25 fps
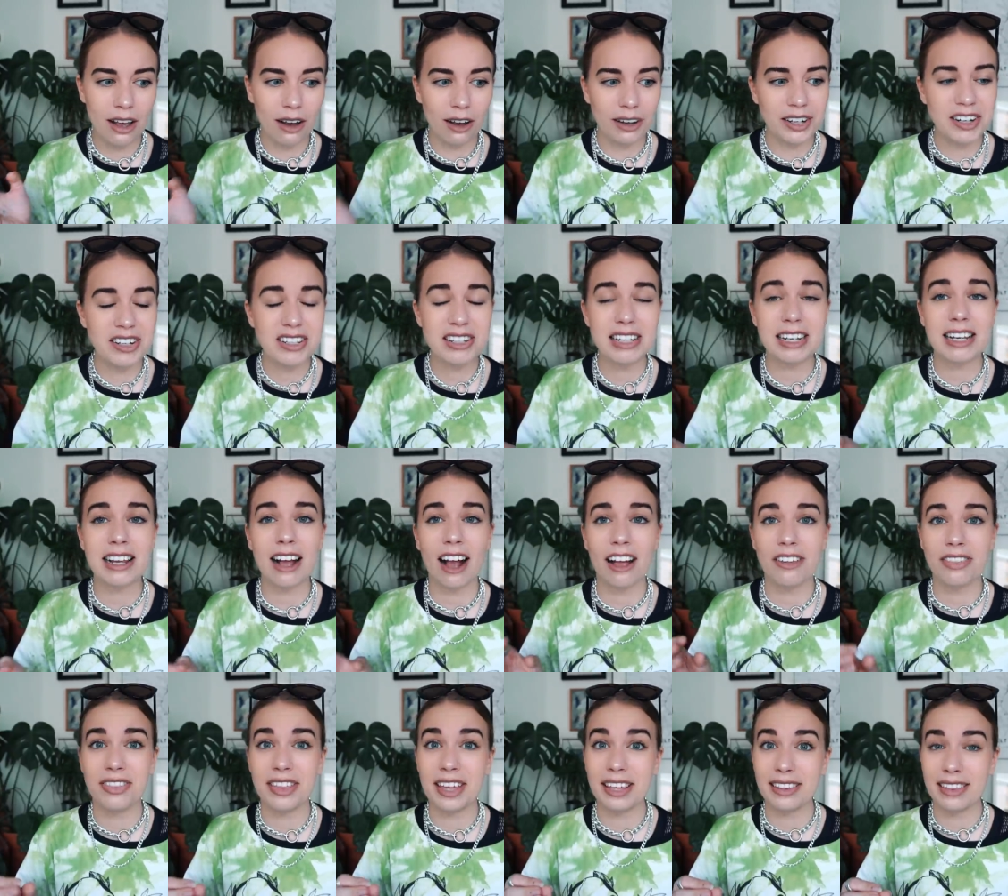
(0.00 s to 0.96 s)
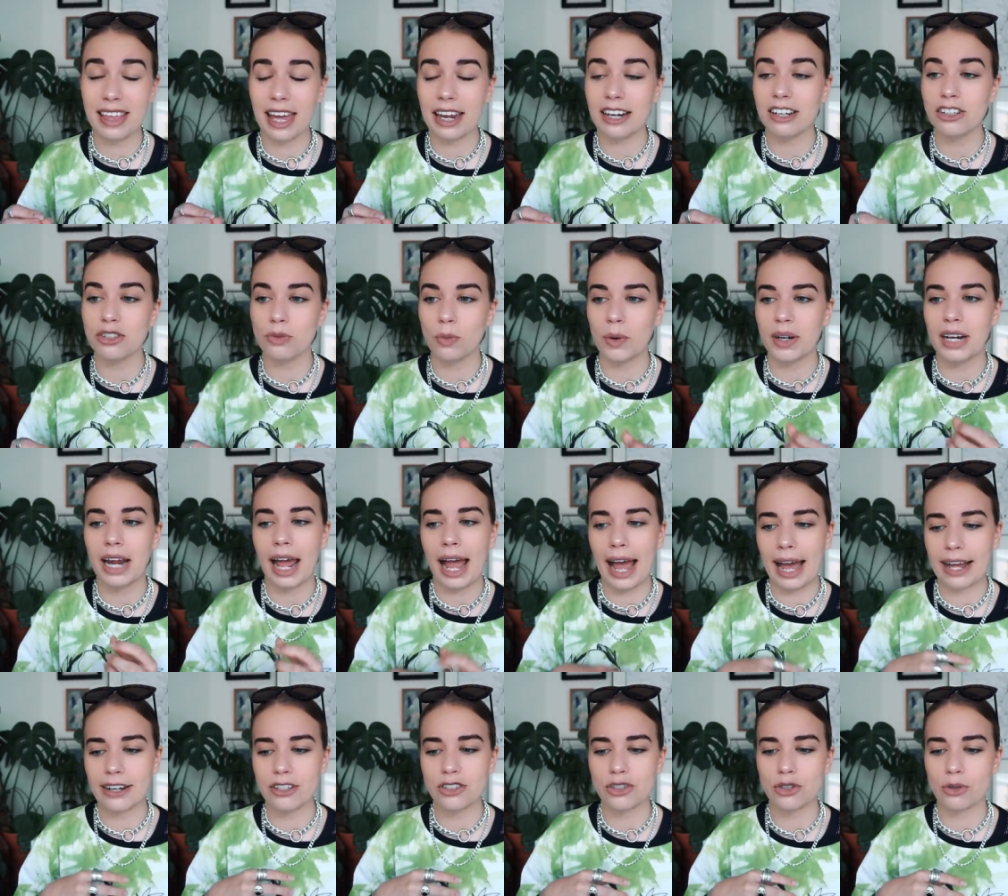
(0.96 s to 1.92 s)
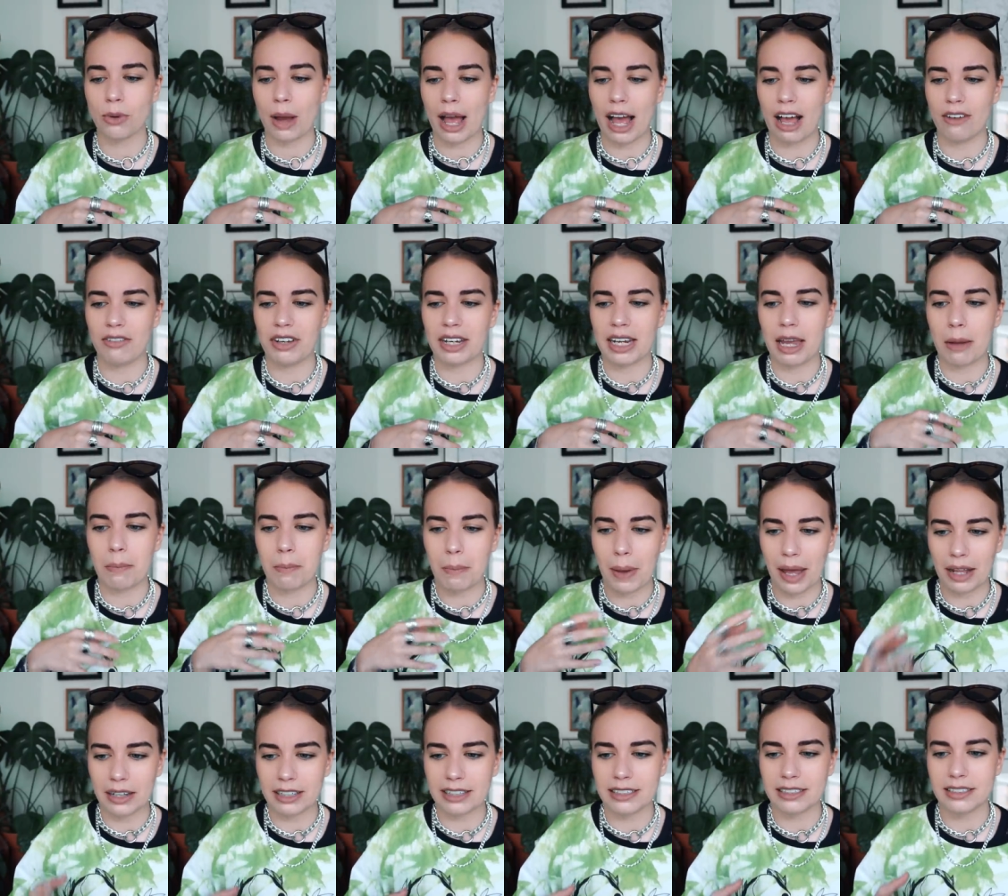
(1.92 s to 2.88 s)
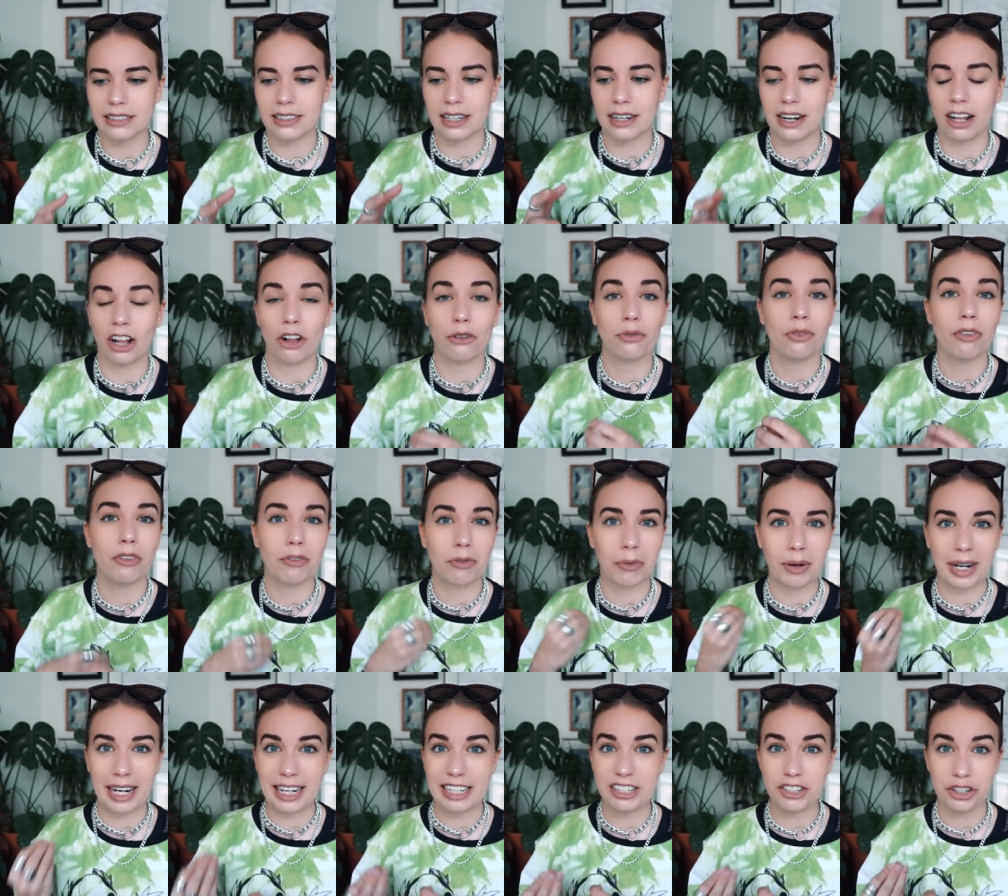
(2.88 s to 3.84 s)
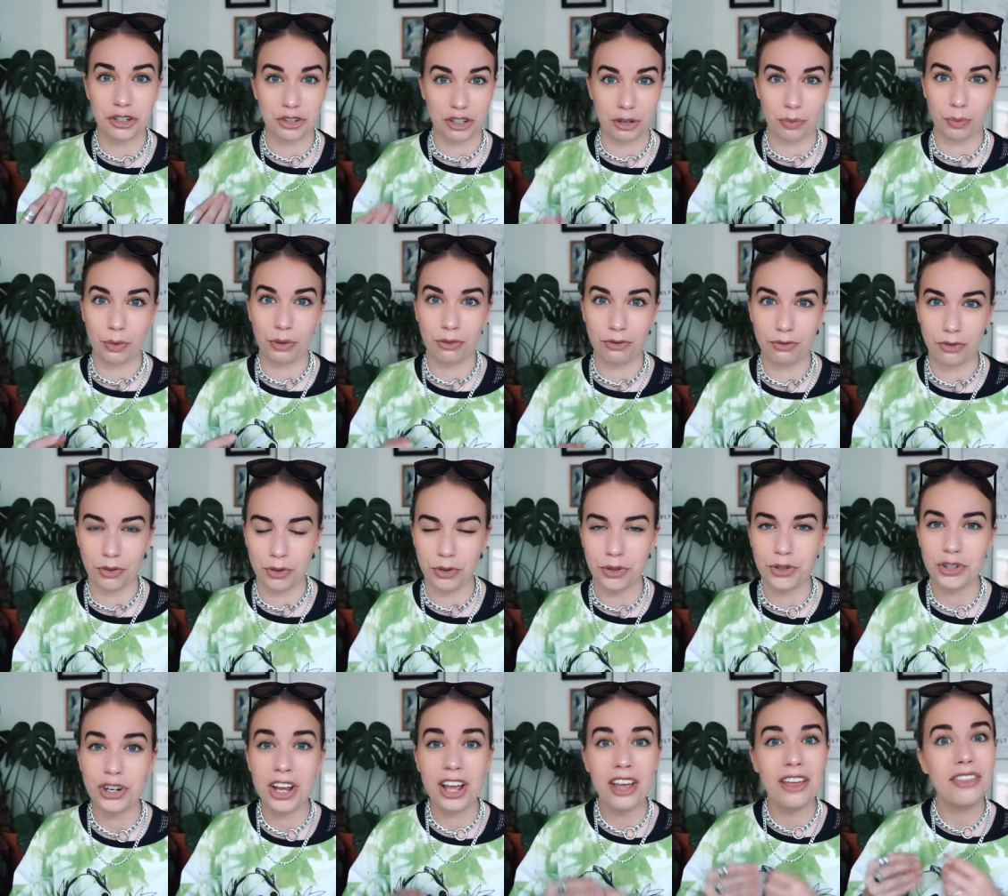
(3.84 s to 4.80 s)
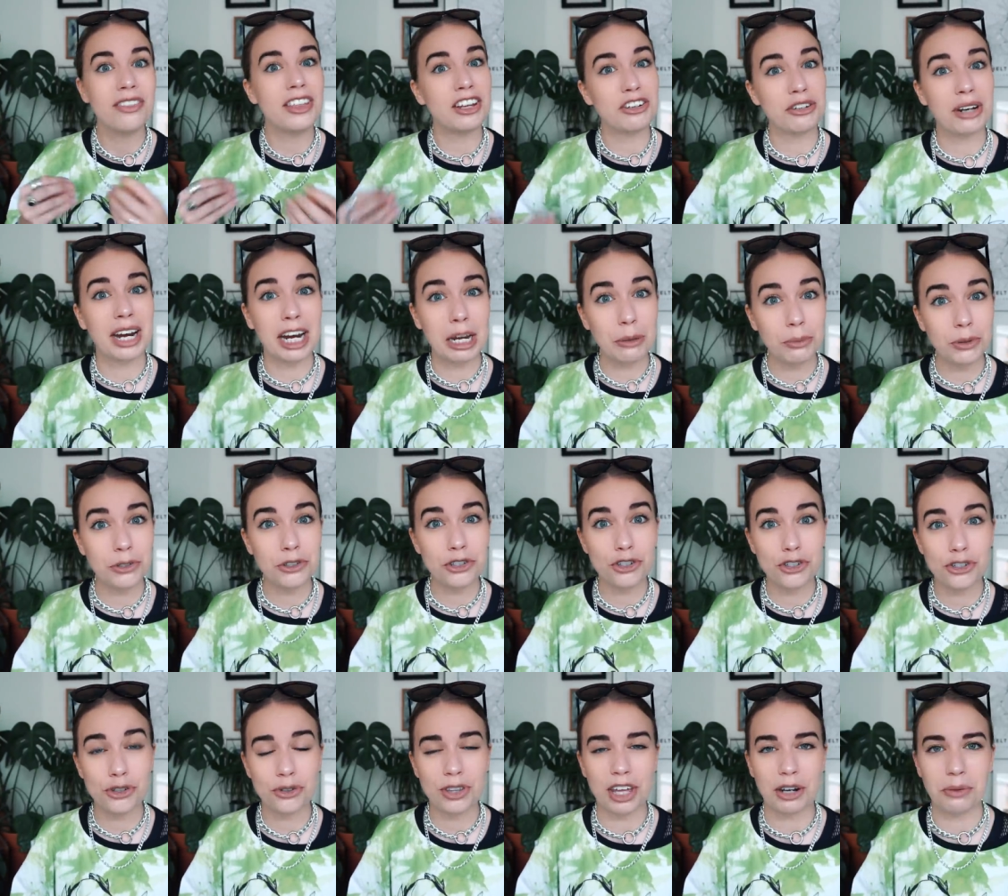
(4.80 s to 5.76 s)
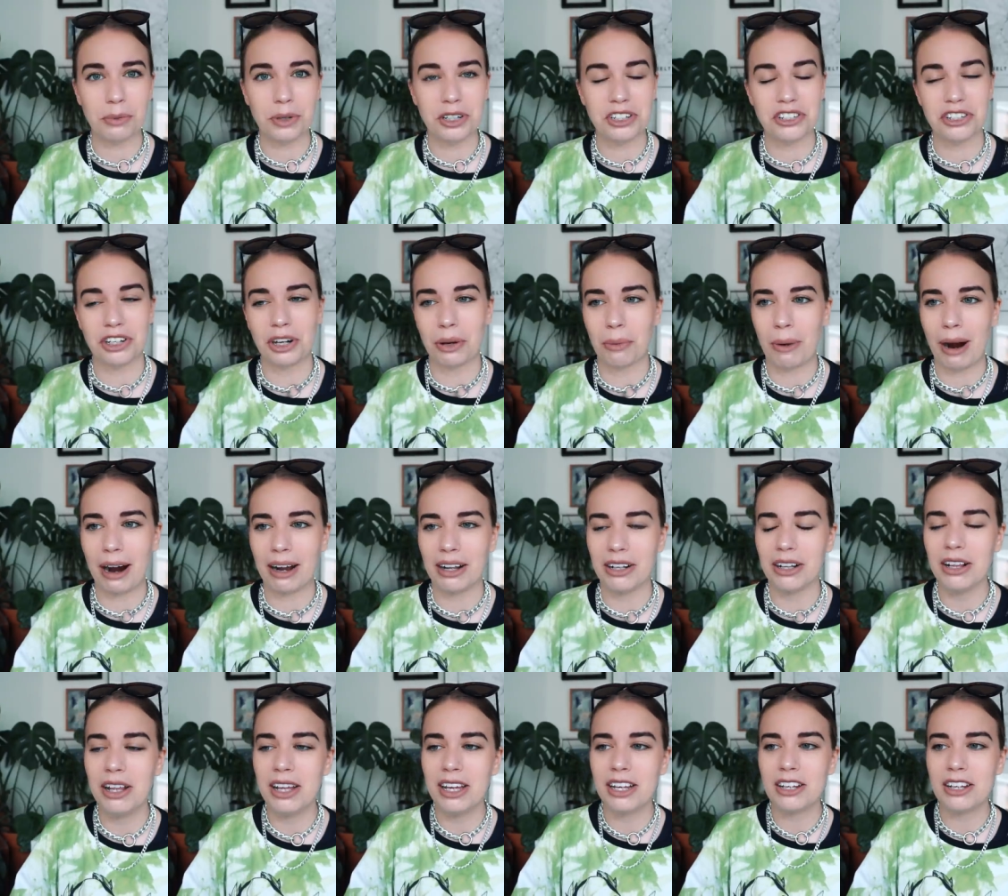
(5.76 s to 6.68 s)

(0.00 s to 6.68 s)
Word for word: Honestly, I think that is what adds to having a balanced and healthy relationship with food, that you're able to do that once in a while.